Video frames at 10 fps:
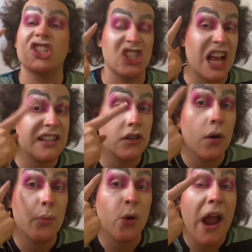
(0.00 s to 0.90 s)
gentle
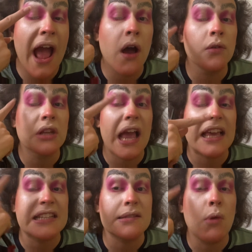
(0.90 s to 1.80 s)
brown,
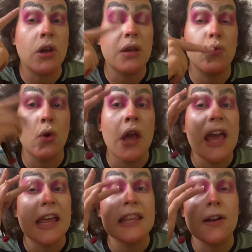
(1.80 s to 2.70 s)
like smoky woo,
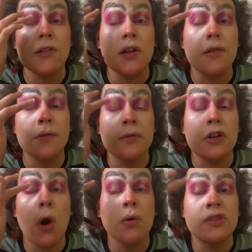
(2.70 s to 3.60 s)
and then a little
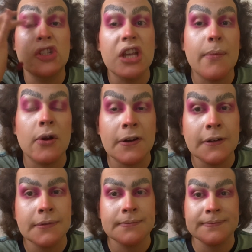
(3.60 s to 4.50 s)
gold shimmer.
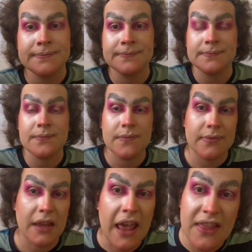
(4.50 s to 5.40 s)

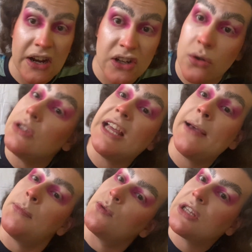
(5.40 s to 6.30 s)
And then a nude
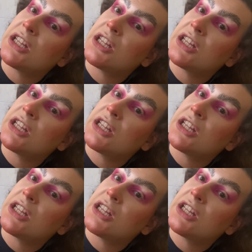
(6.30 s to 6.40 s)
lip with a